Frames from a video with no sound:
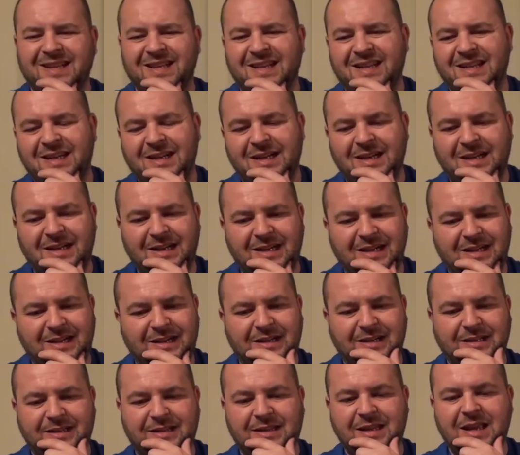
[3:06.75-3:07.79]

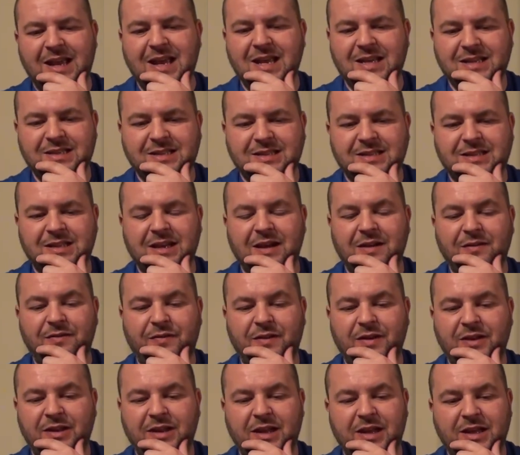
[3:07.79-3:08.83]
There's stuff
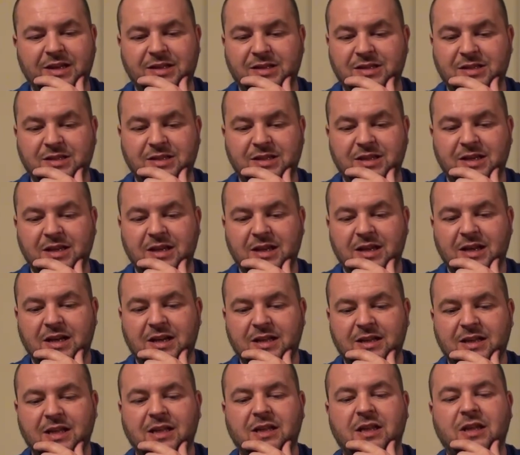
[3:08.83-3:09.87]
in this
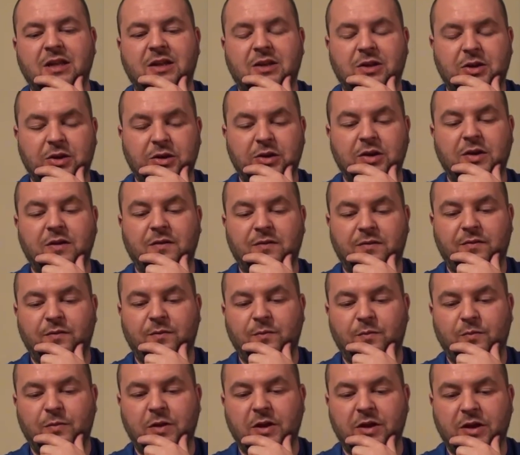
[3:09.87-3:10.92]
that they could have
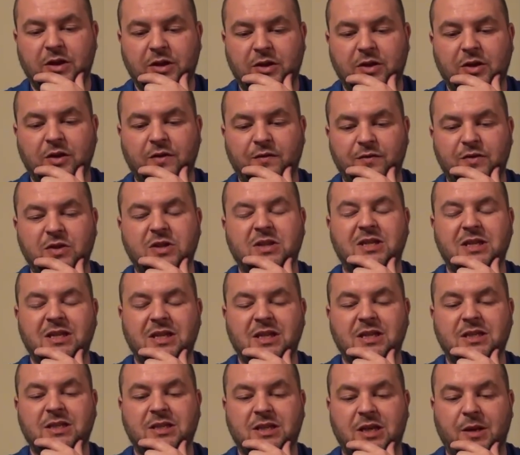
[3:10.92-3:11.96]
just
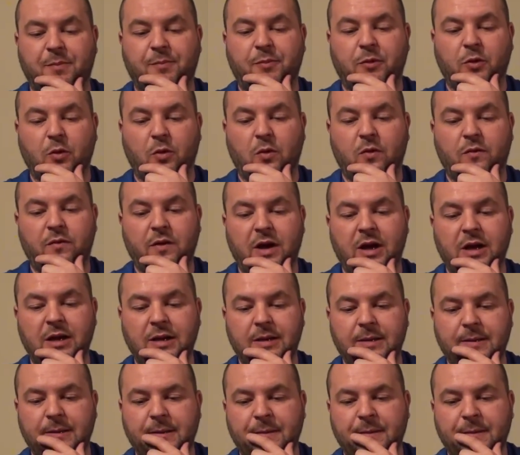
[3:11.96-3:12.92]
either skipped over.